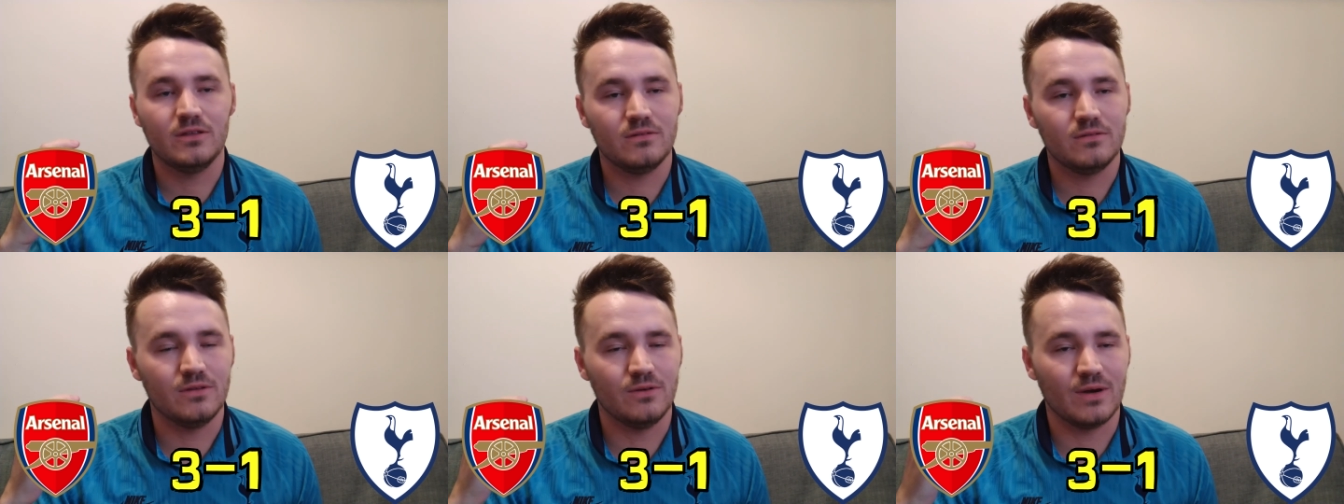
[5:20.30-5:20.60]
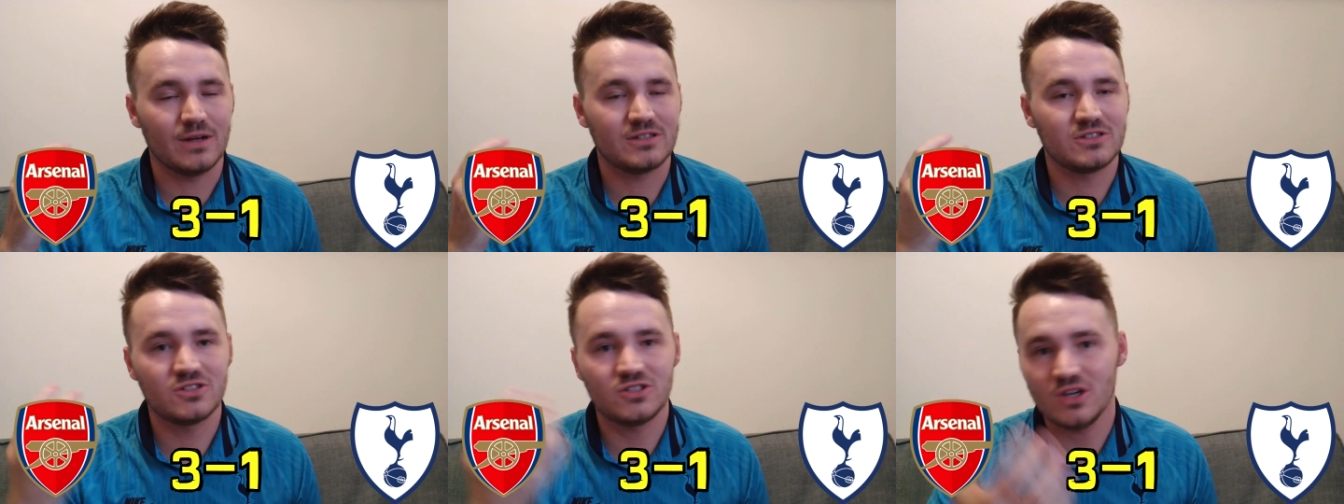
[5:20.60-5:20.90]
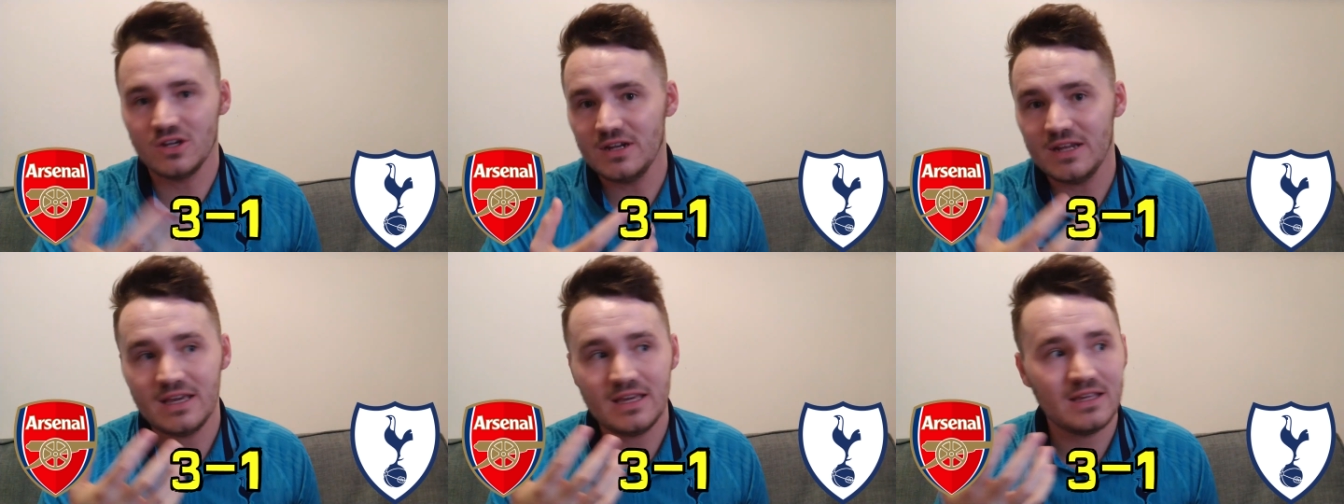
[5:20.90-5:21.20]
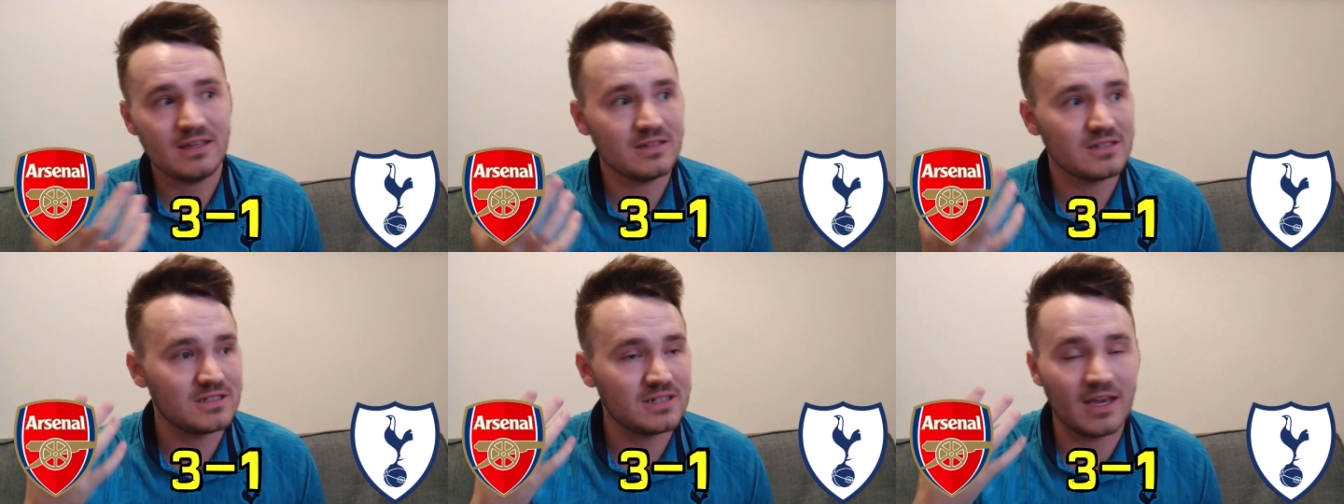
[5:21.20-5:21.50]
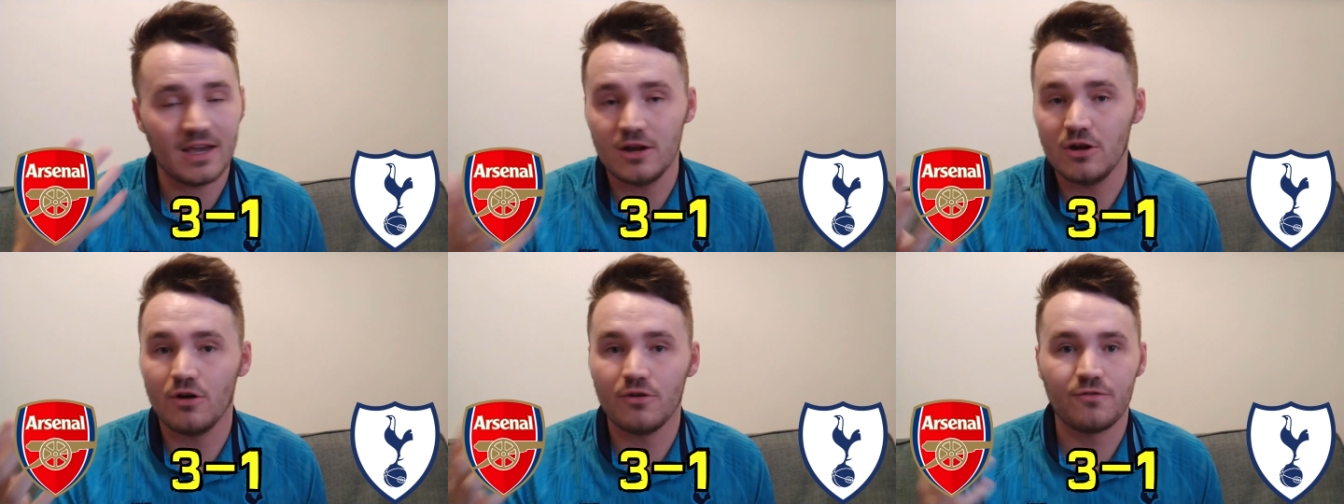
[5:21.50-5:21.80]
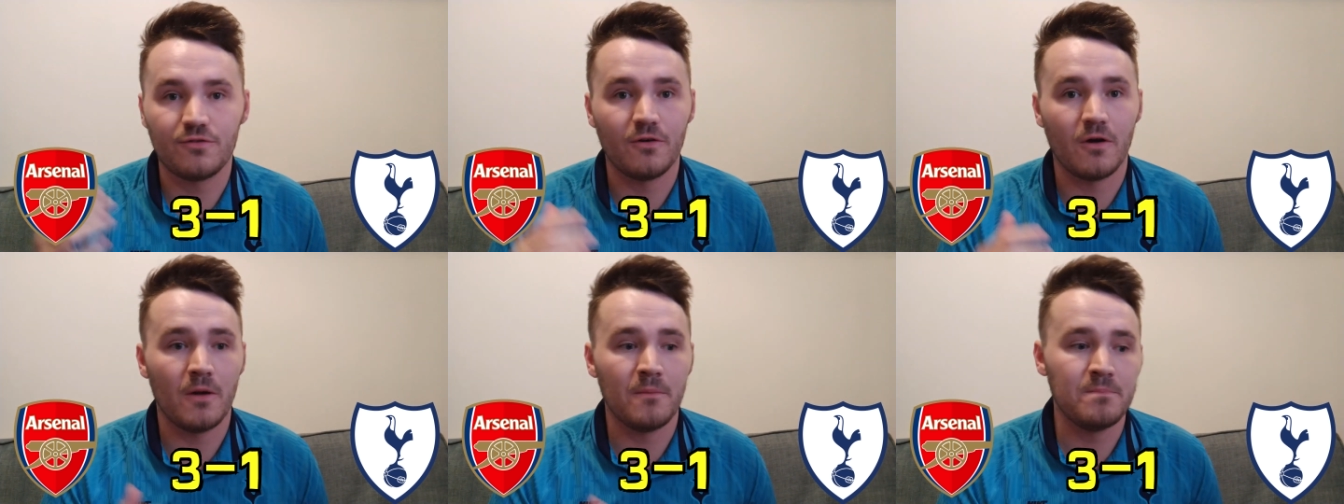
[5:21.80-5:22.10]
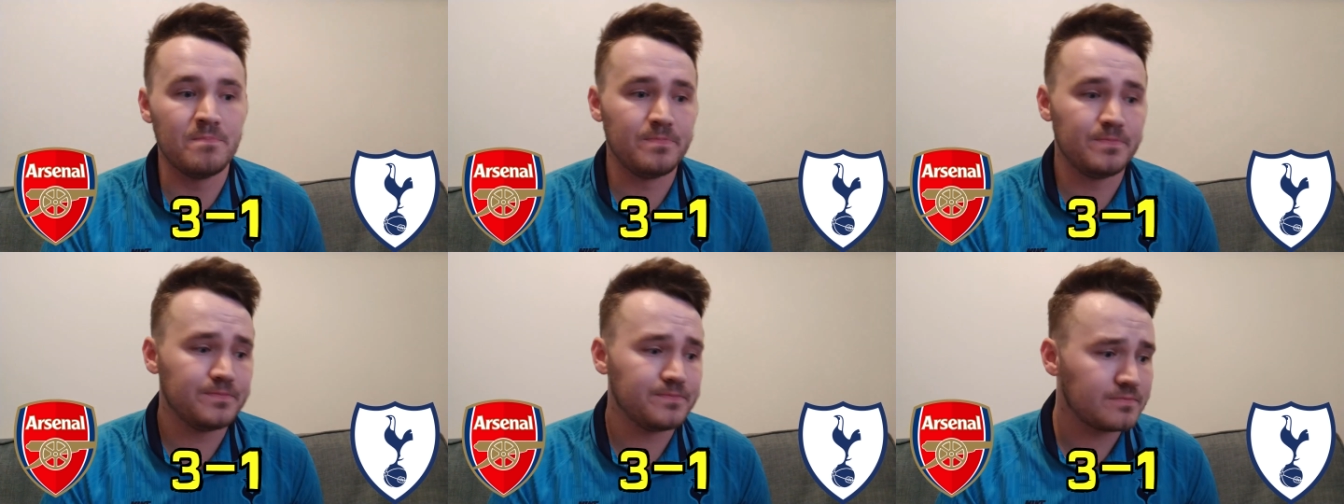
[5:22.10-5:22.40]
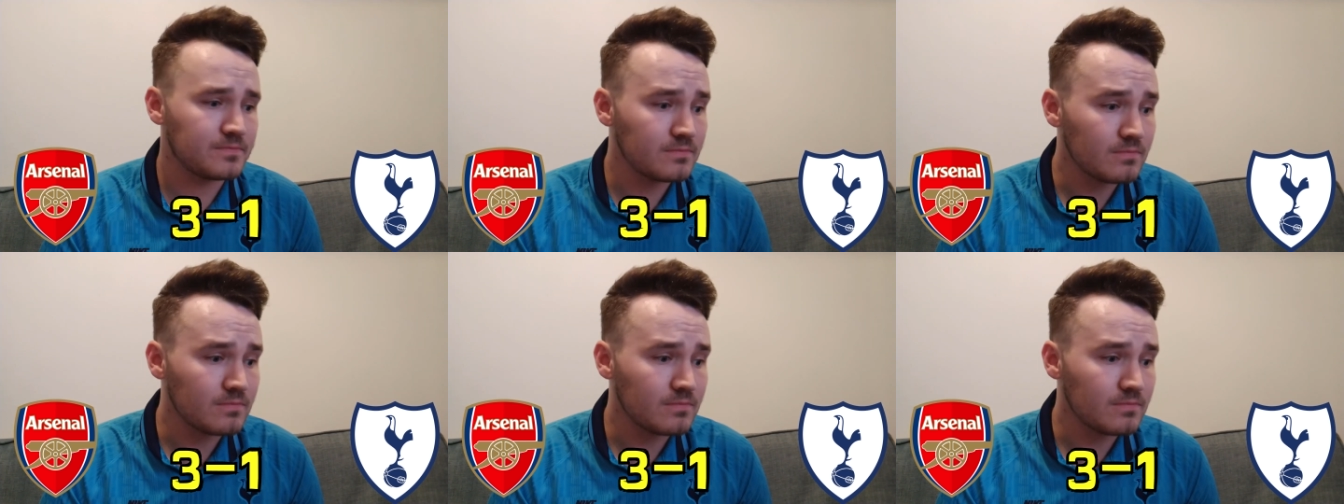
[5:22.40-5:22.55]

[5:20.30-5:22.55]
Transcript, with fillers: You had Sonny sitting up from